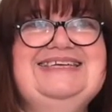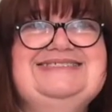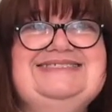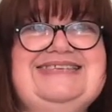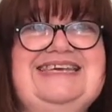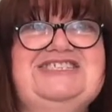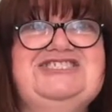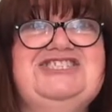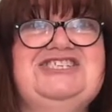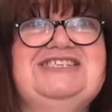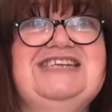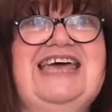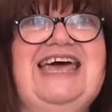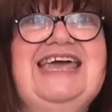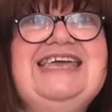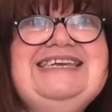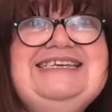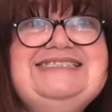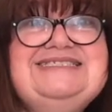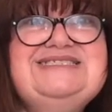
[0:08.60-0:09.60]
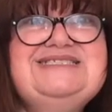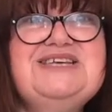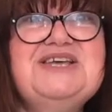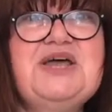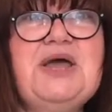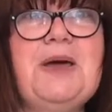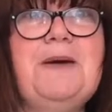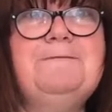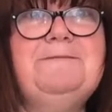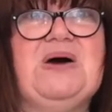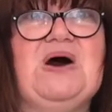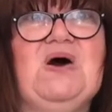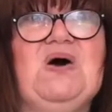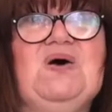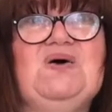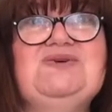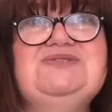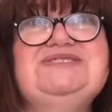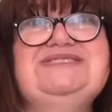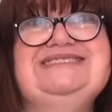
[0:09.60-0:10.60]
session 8,
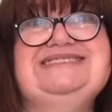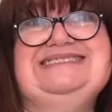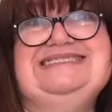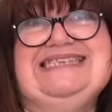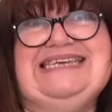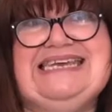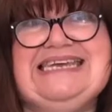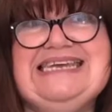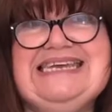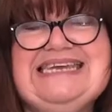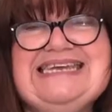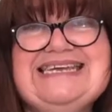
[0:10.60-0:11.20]
part D,